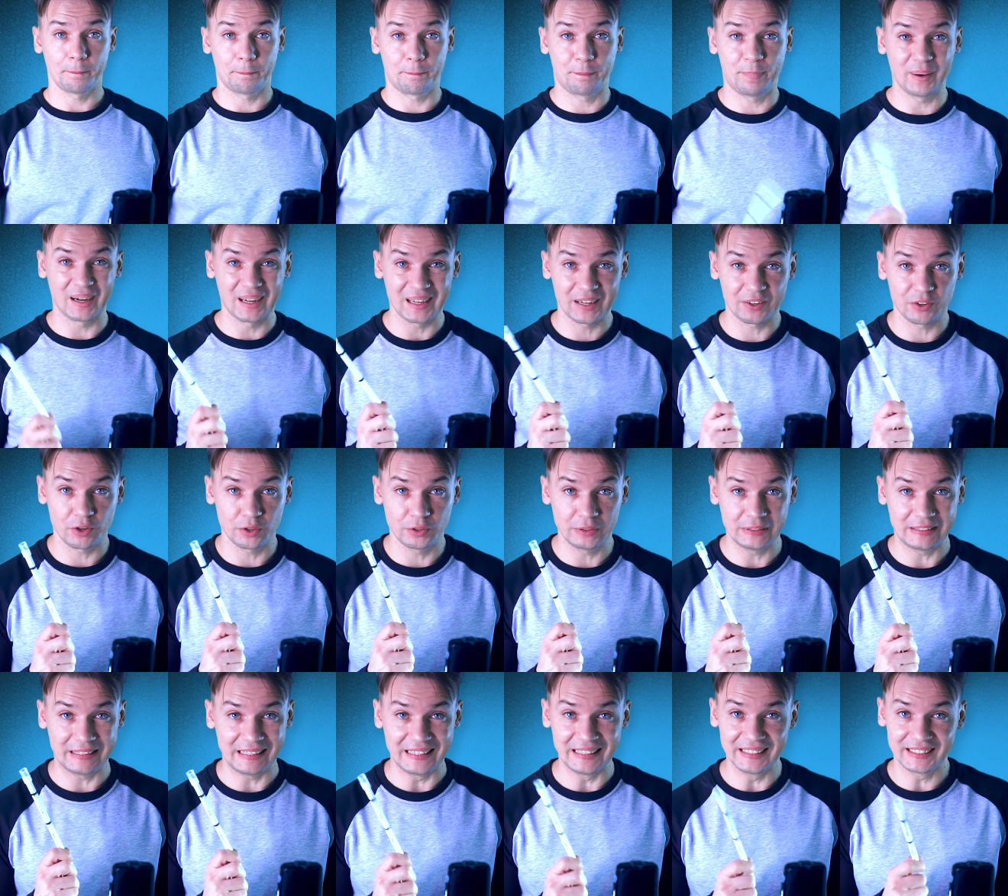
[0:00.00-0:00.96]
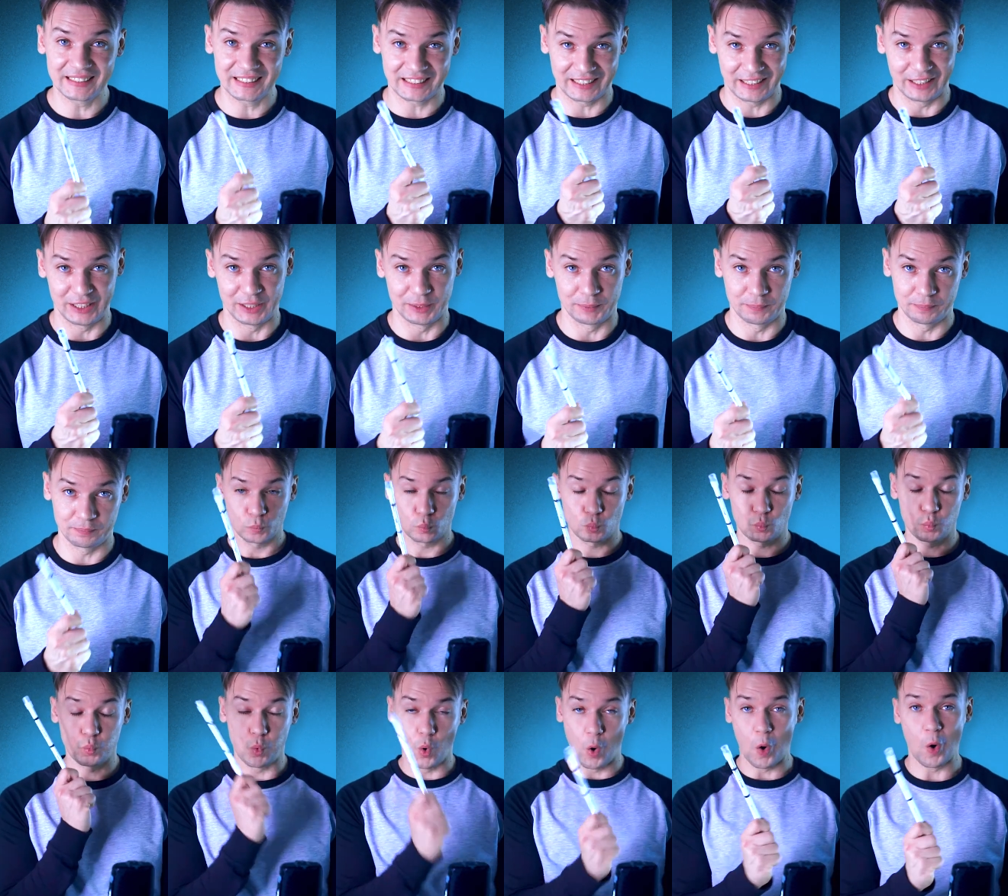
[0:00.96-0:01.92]
Baaron D C.
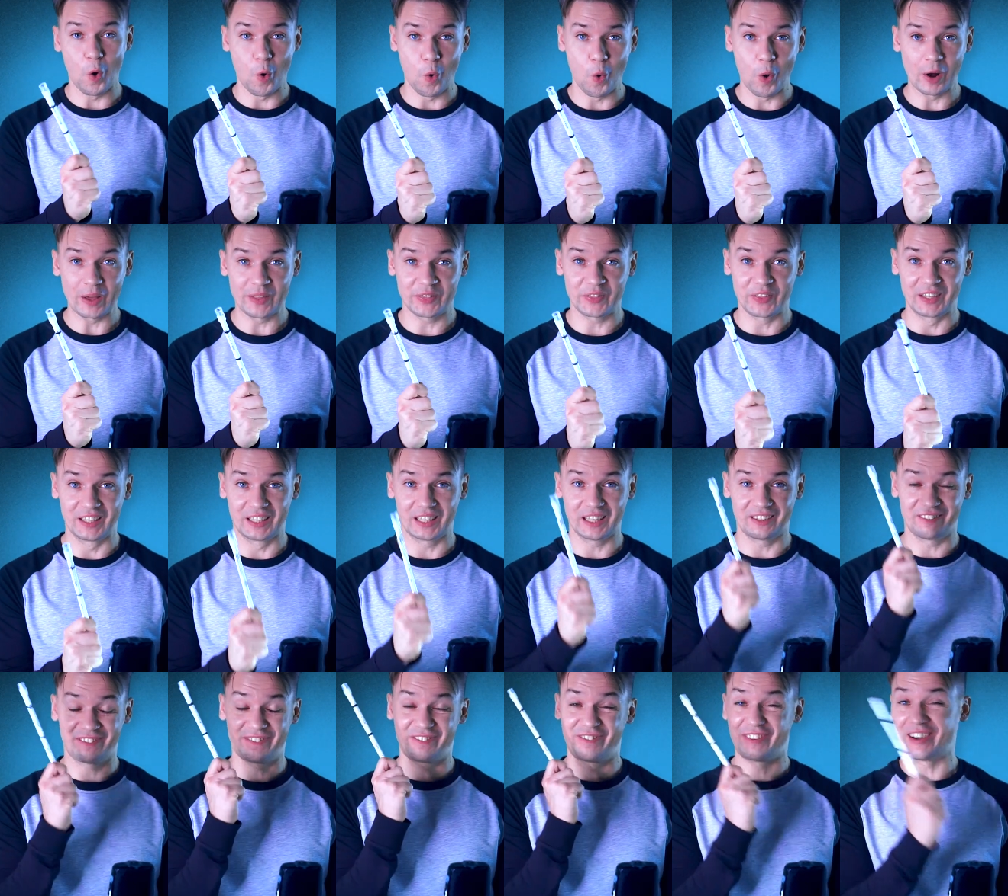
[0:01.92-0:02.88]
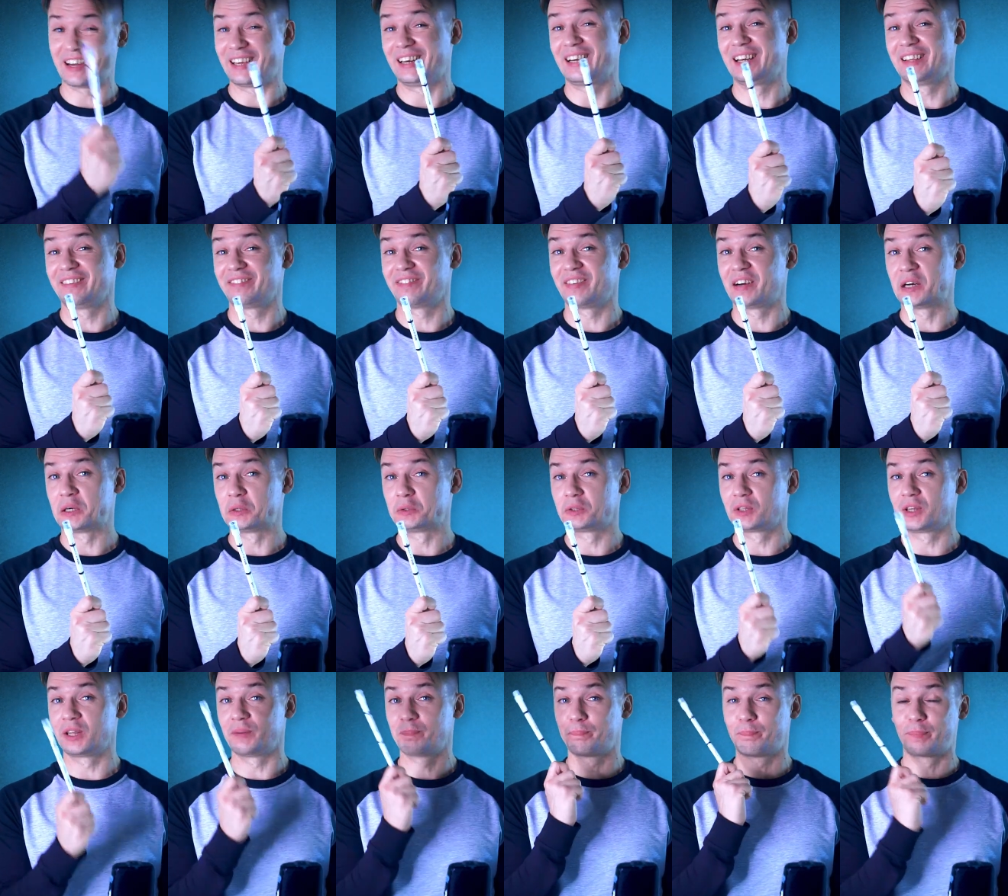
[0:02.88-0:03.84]
Whoa, I think I finally
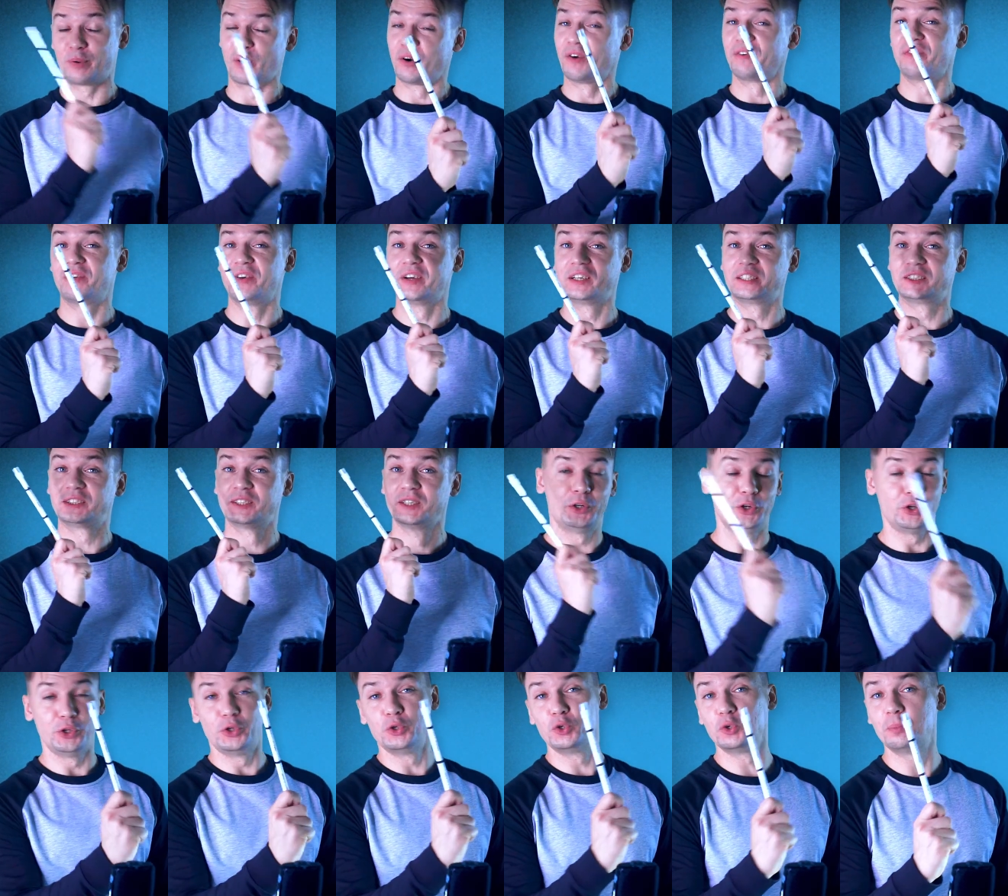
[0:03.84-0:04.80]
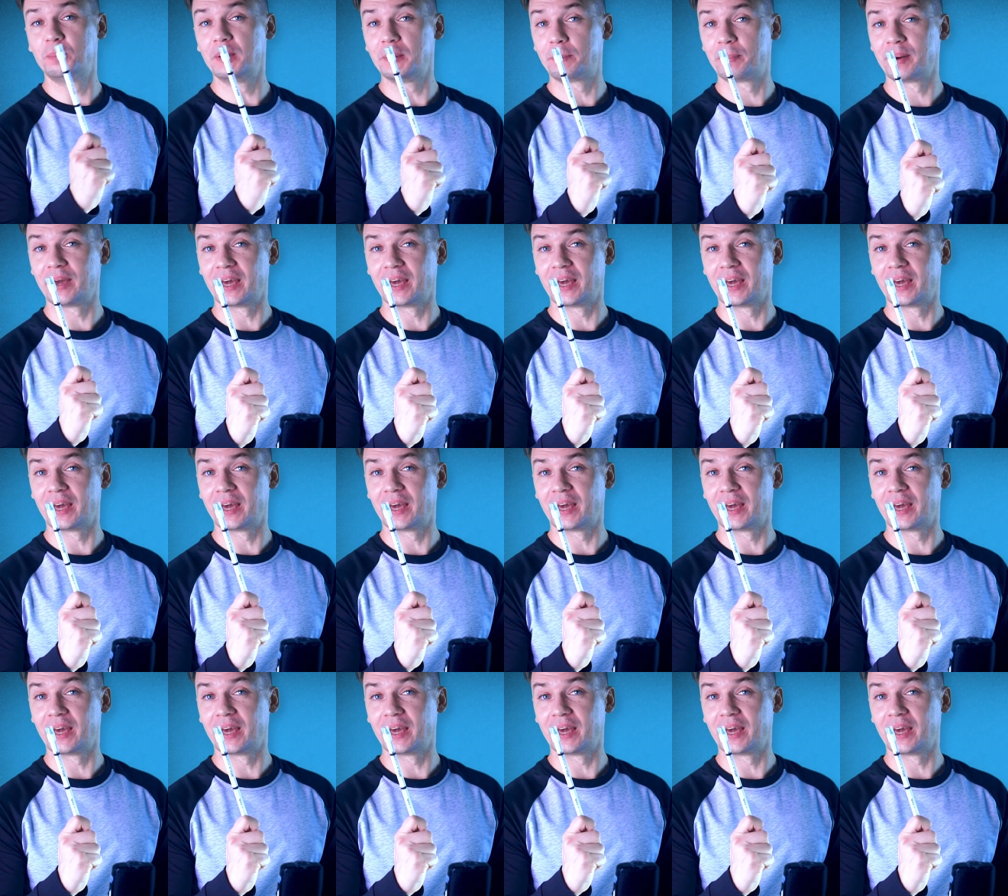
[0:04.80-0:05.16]
found the perfect newbie